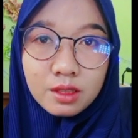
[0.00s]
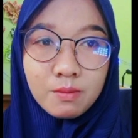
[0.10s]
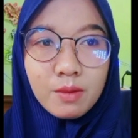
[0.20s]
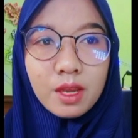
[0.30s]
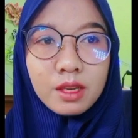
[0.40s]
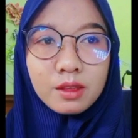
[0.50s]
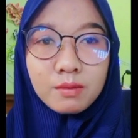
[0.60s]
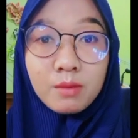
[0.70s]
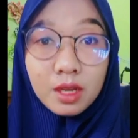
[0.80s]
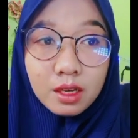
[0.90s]
the
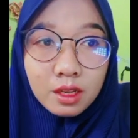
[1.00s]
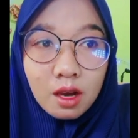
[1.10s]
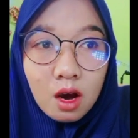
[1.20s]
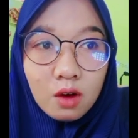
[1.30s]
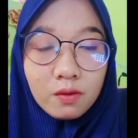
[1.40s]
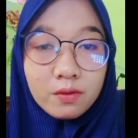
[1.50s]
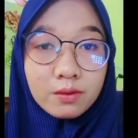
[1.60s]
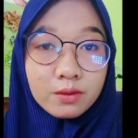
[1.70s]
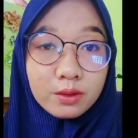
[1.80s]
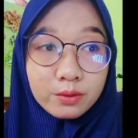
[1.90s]
main meaning of
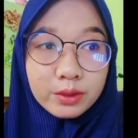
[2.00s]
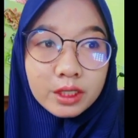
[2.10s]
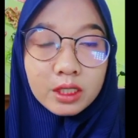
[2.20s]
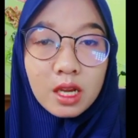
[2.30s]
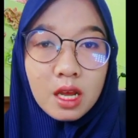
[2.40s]
the word.